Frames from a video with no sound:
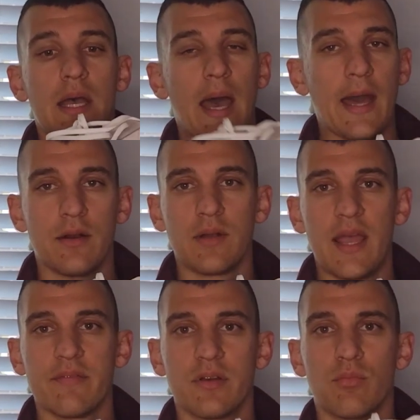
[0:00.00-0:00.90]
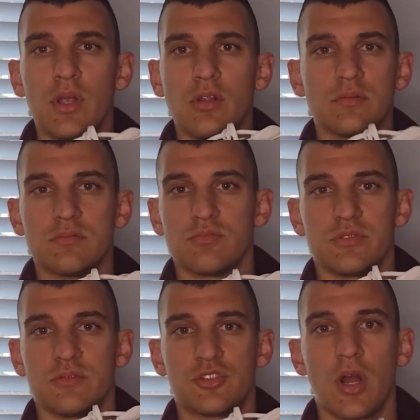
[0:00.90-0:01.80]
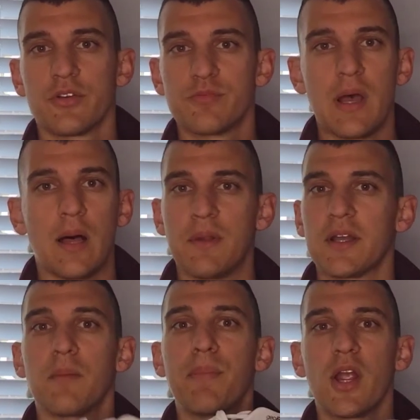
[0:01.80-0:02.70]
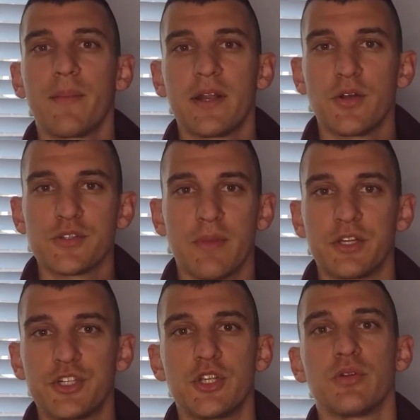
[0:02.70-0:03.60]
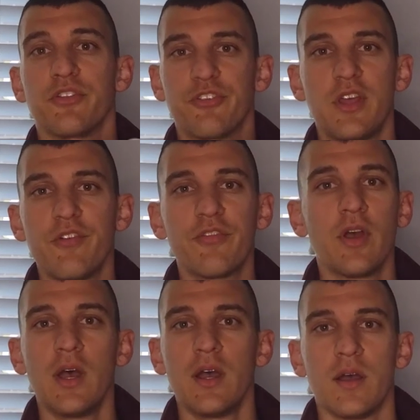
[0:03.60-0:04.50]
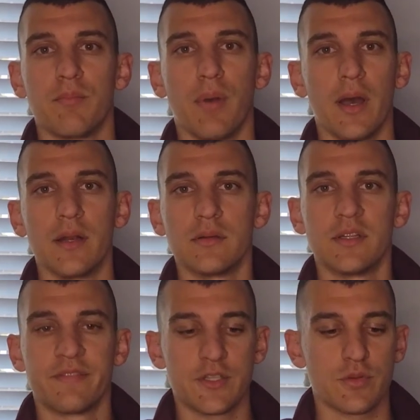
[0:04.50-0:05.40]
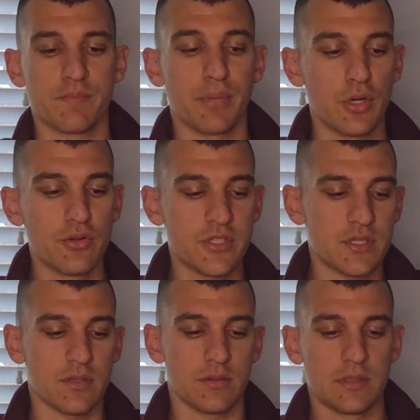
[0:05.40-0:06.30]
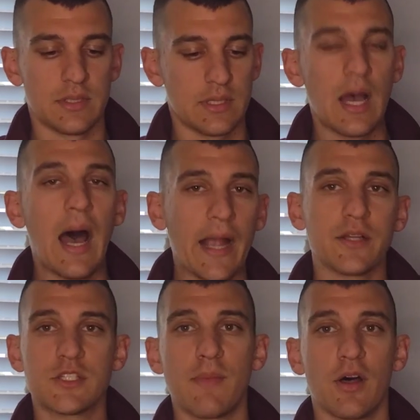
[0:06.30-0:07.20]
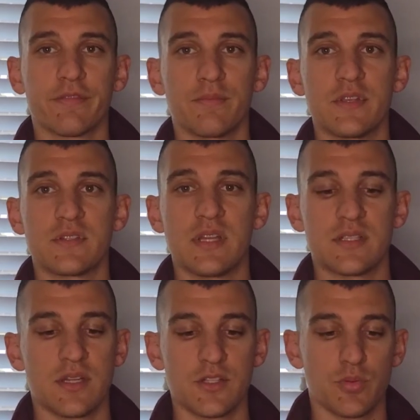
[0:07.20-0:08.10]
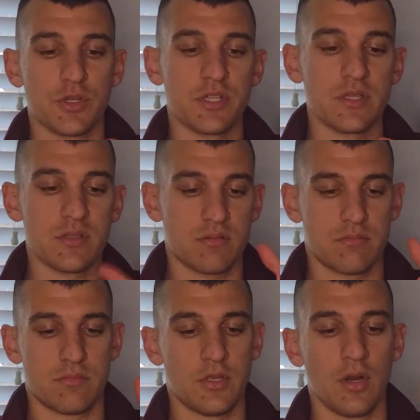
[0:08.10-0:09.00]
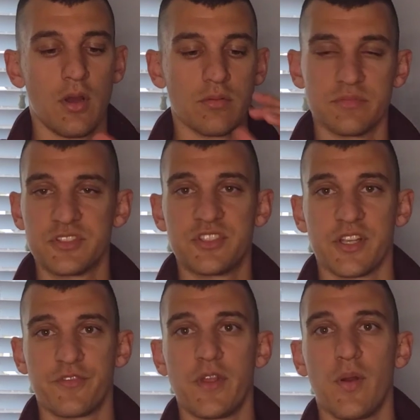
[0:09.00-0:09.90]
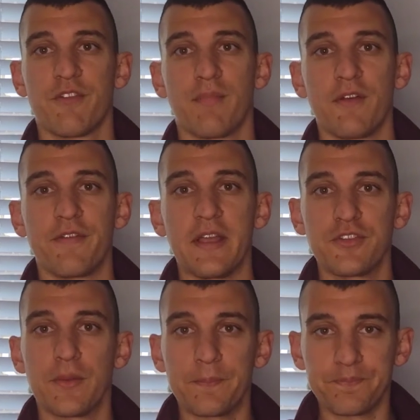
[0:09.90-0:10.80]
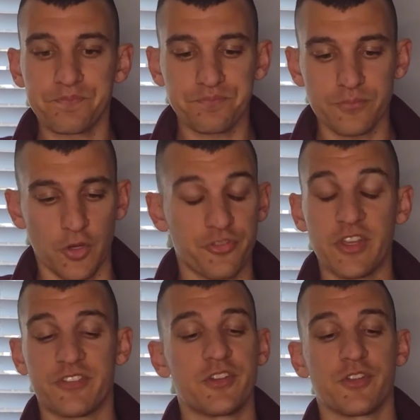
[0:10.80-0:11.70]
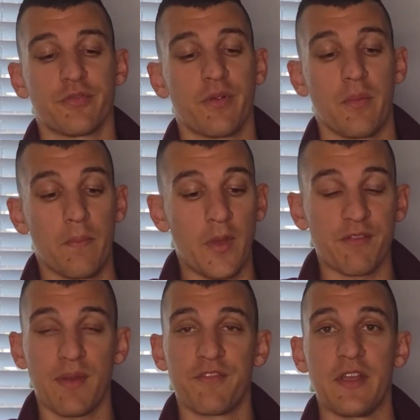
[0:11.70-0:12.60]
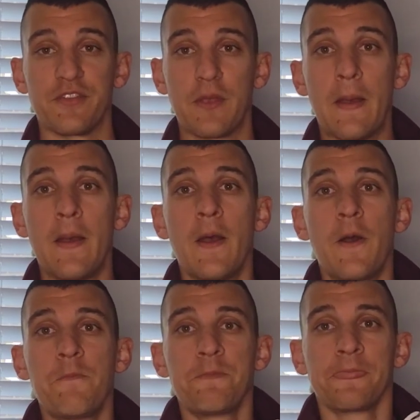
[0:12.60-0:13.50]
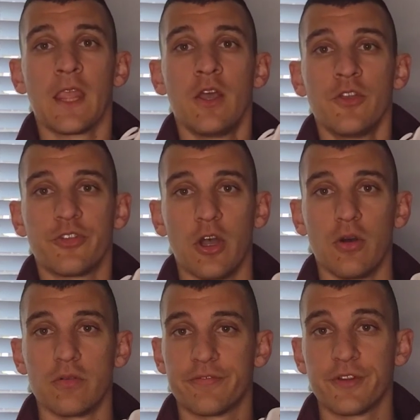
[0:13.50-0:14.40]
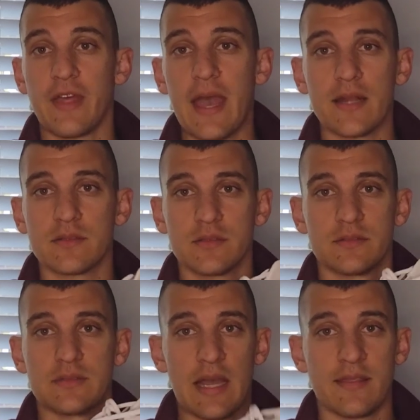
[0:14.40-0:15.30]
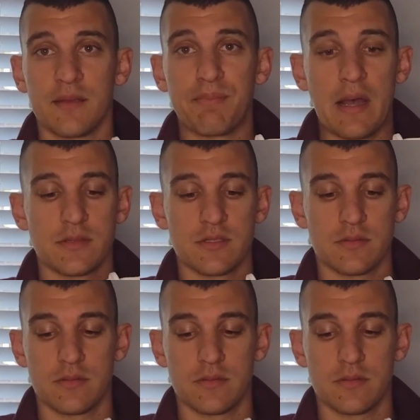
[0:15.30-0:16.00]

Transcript: I don't have a real strong smell. I'm not going to bury my nose in my shoe to sniff, but if this was Boost, I could smell it from this distance, which is, 6 feet away from my face, or 6 inches away from my face. So for that, I think the bounce